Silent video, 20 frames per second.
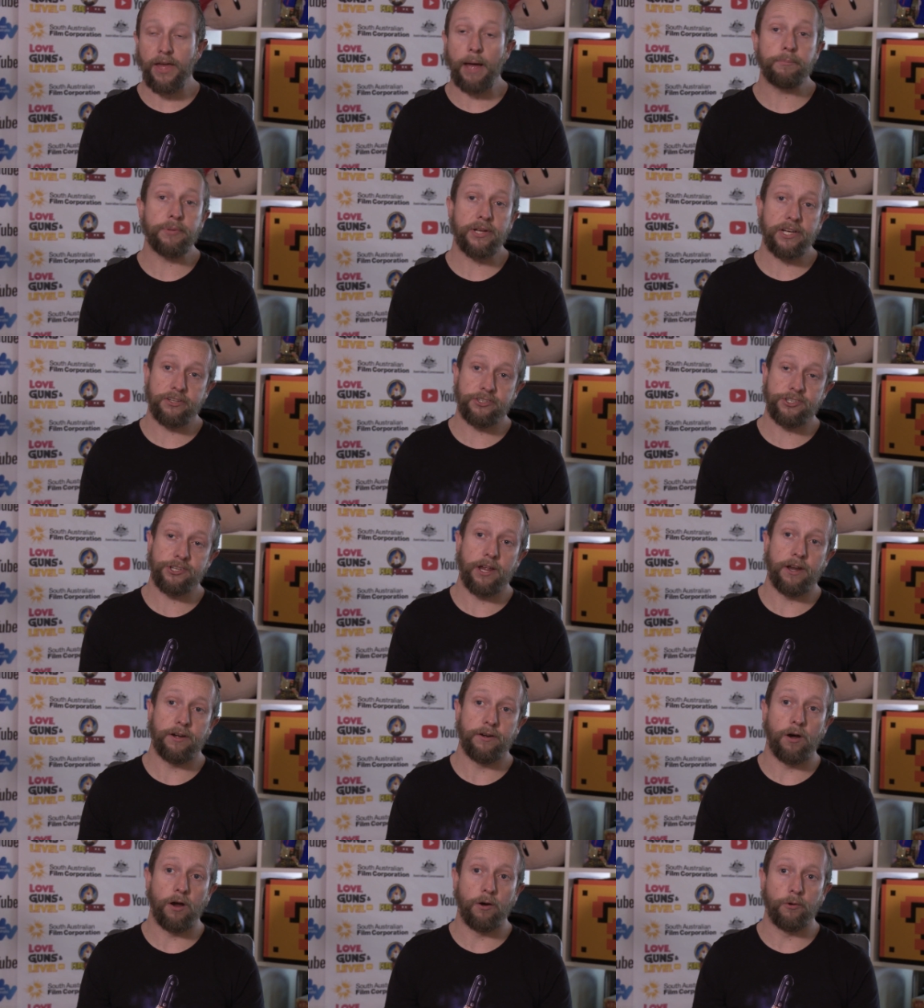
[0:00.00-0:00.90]
That being
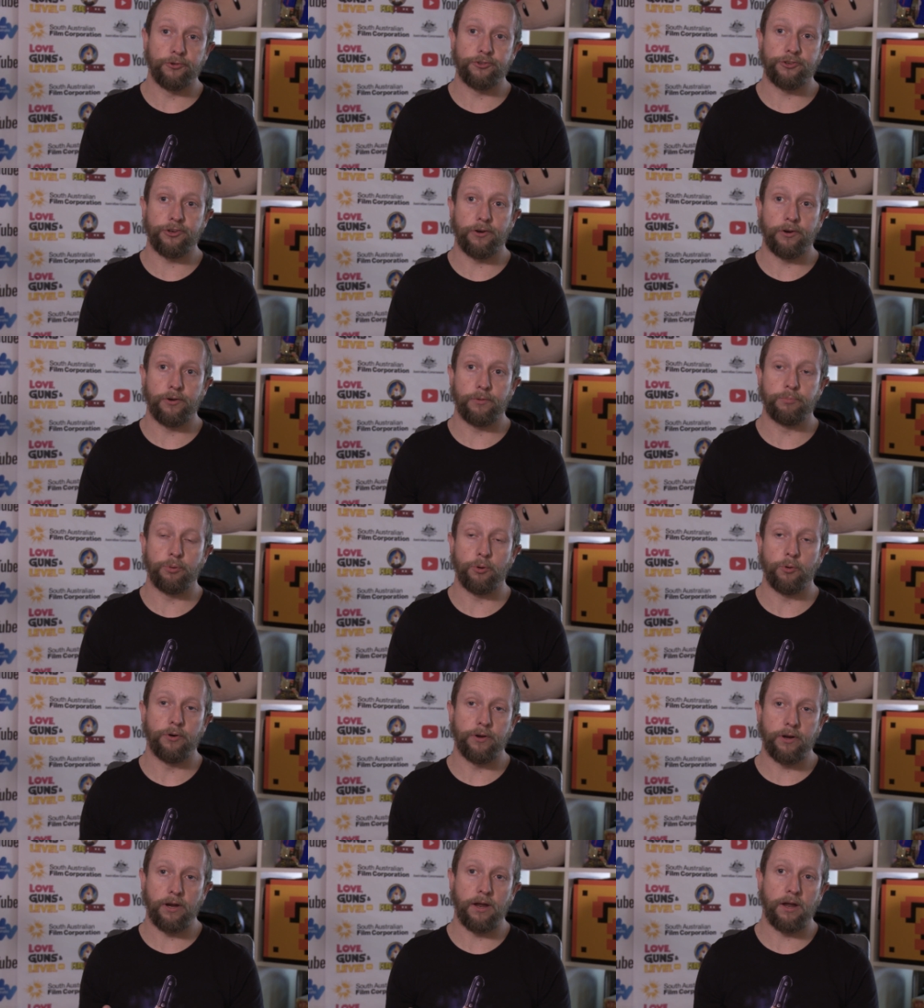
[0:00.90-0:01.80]
said, I also
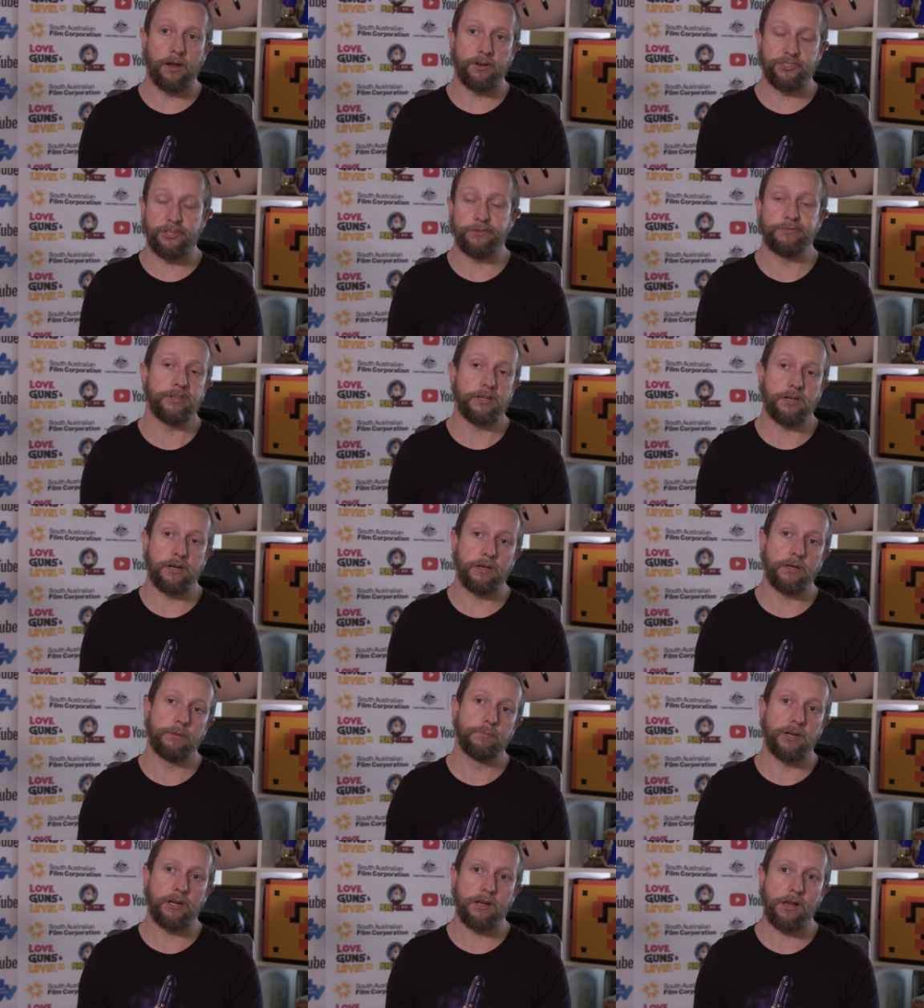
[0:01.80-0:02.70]
put uh, Tiffen
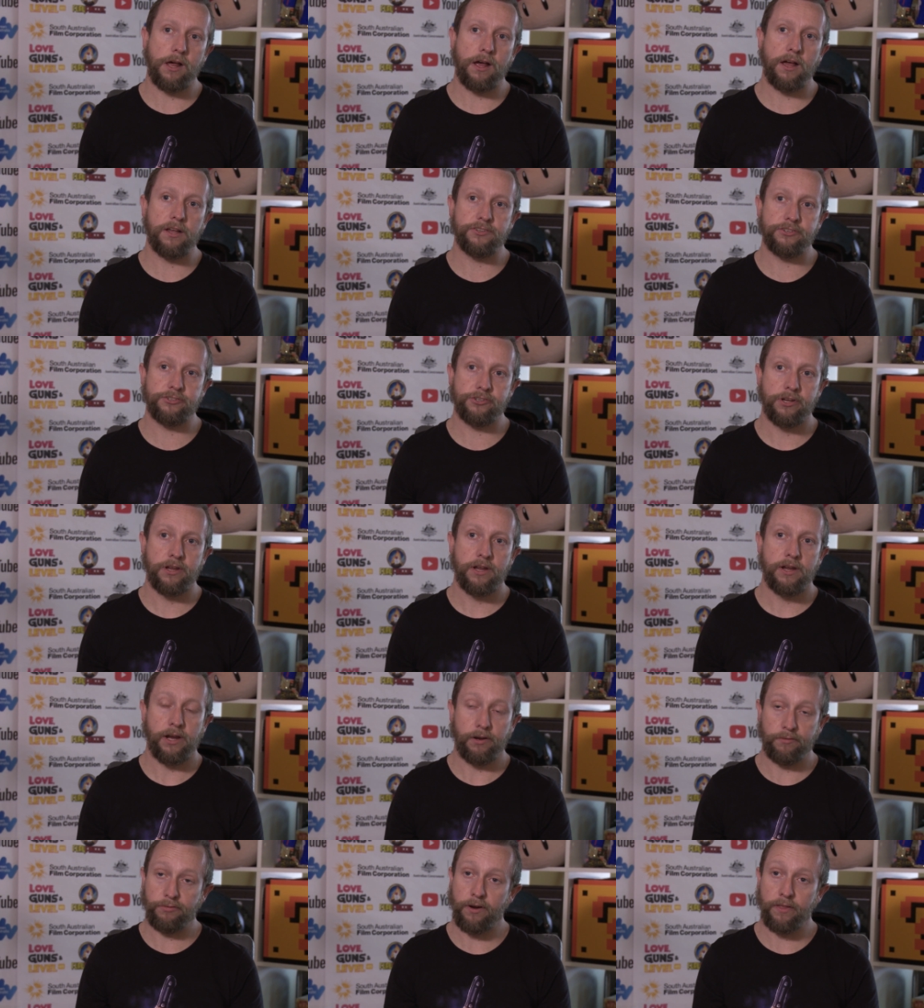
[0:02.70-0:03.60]
glimmer glass
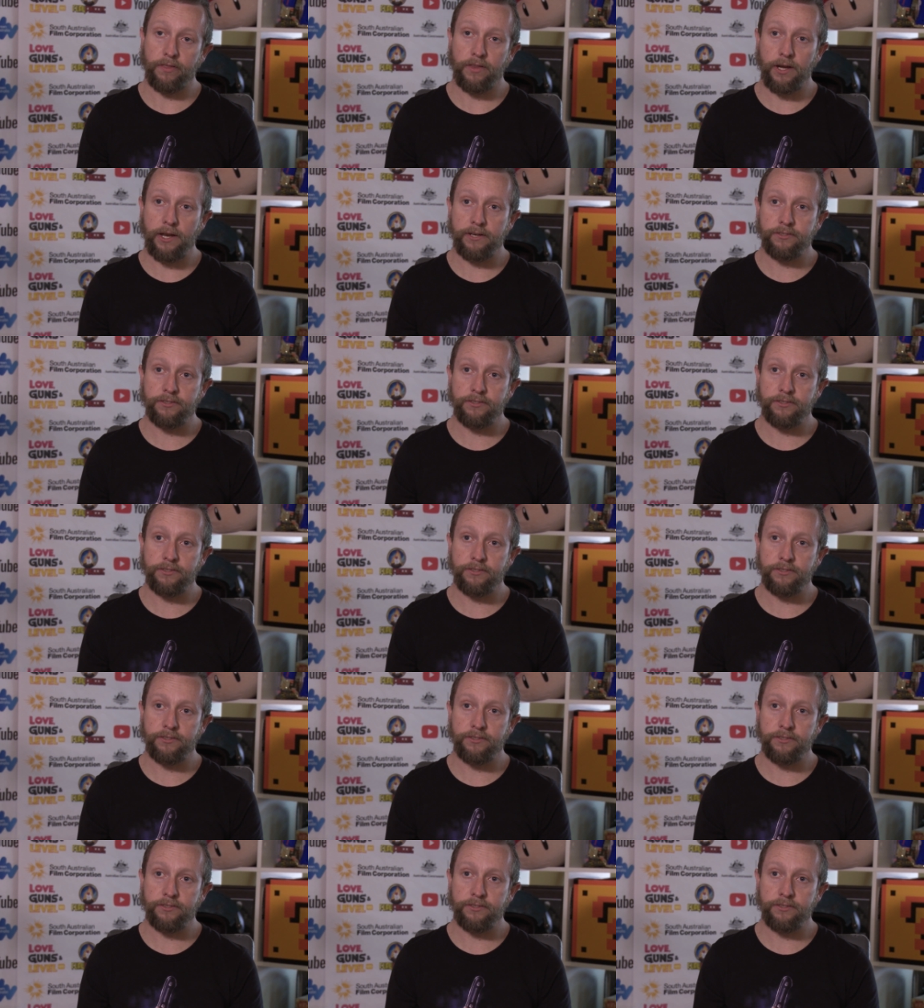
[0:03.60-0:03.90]
in front of the